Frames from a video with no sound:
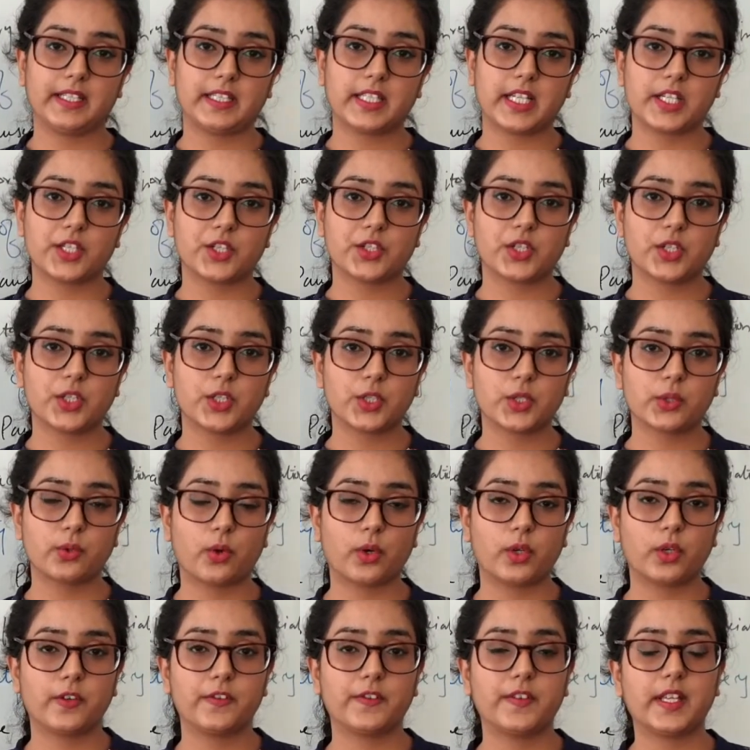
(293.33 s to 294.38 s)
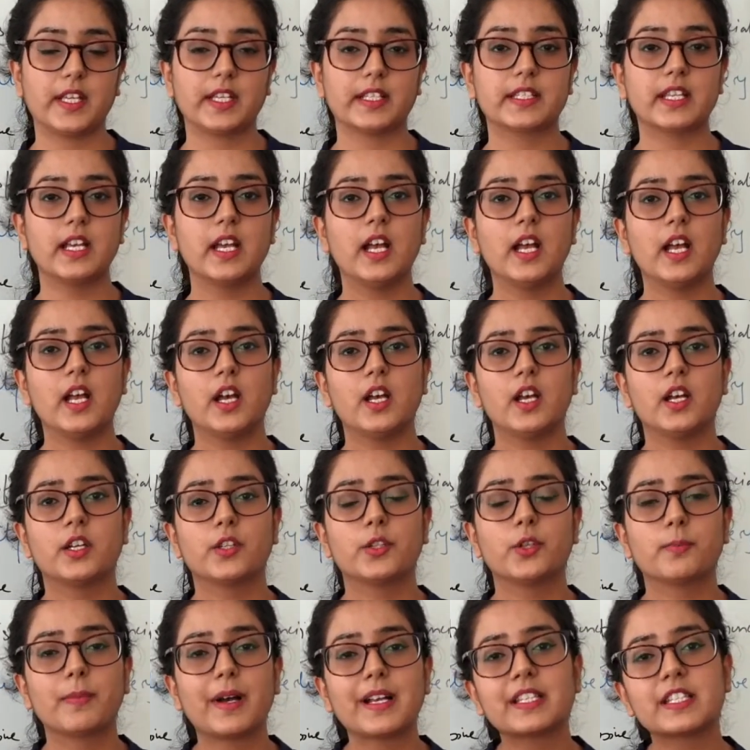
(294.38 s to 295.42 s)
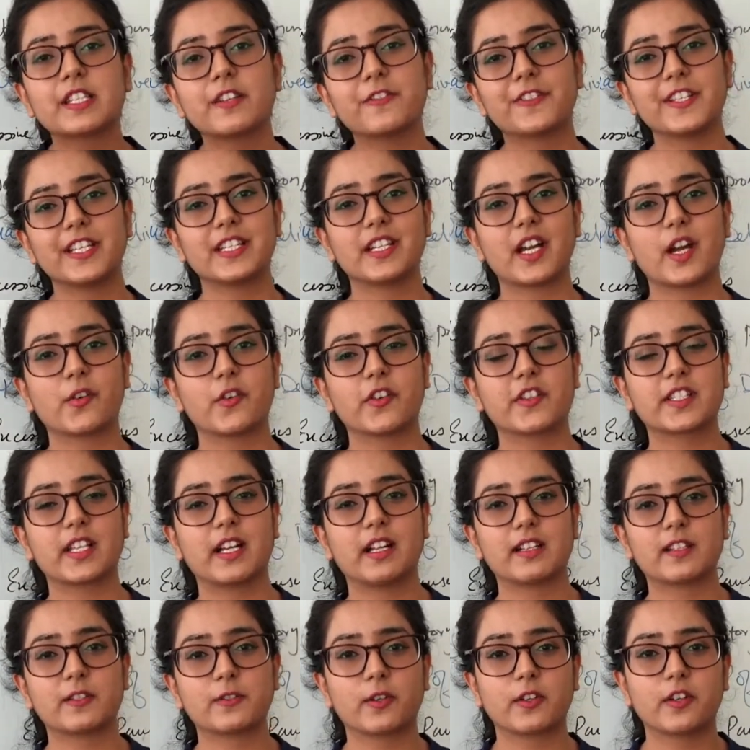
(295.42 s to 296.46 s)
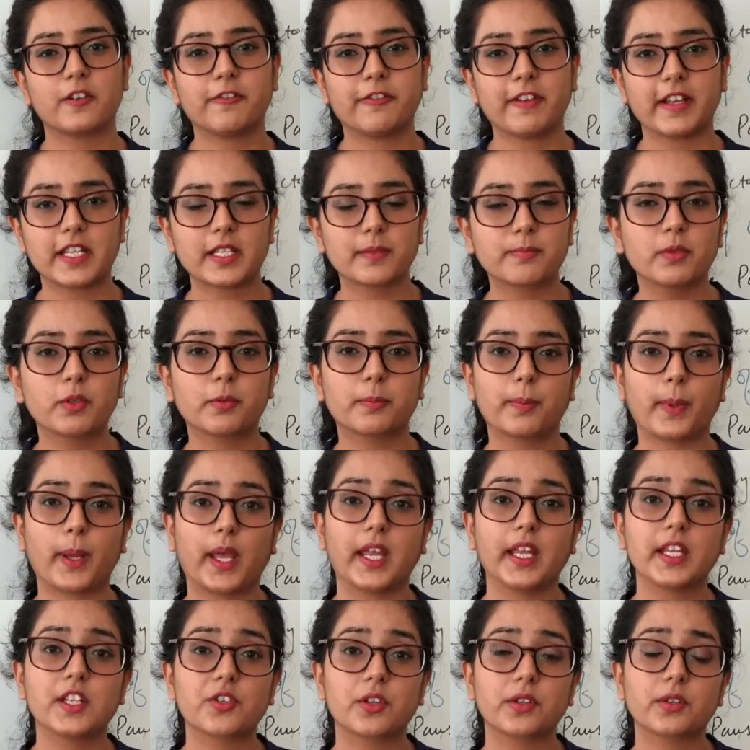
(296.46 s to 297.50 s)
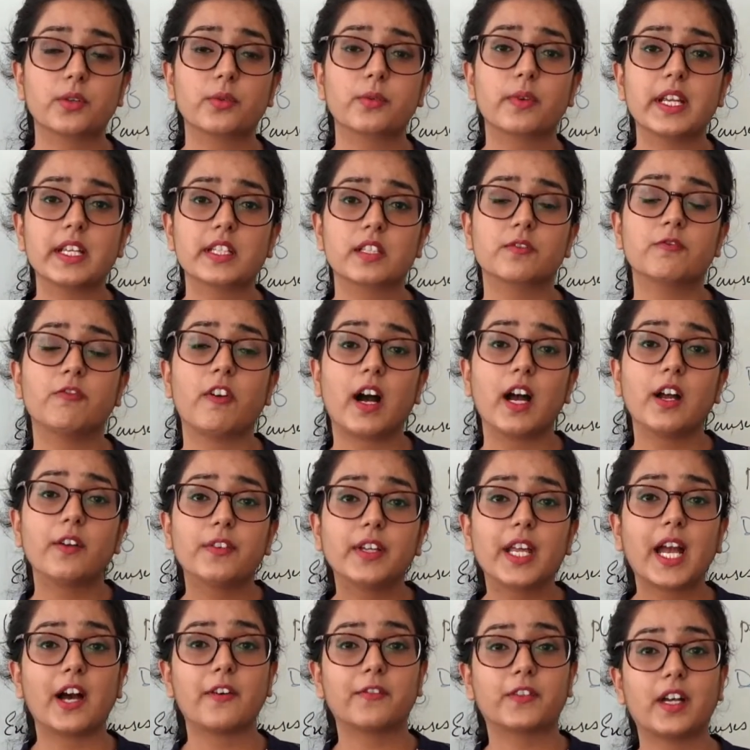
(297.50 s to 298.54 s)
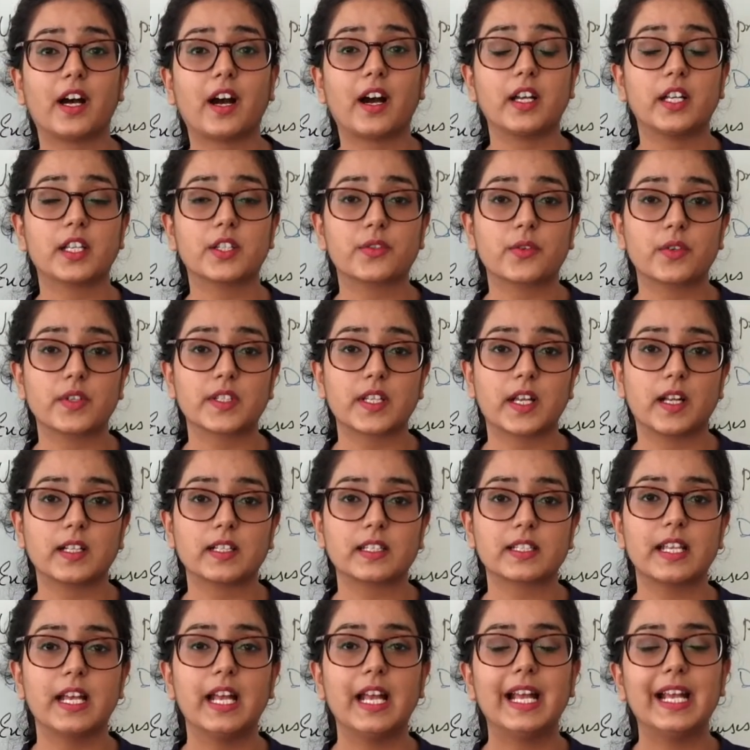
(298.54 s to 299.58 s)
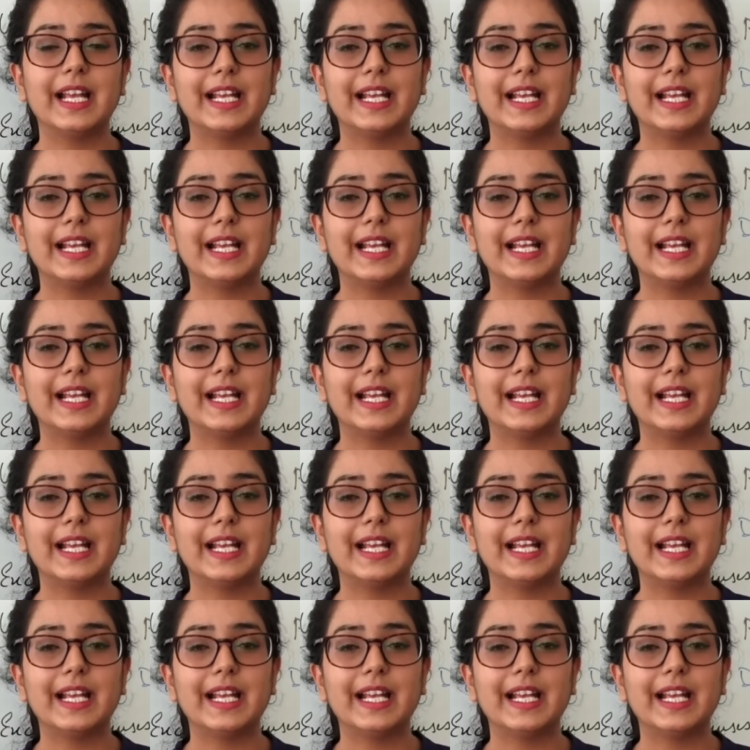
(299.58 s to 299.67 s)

attention to all of these. You must have seen our results on our Facebook page and the reason why we have the highest results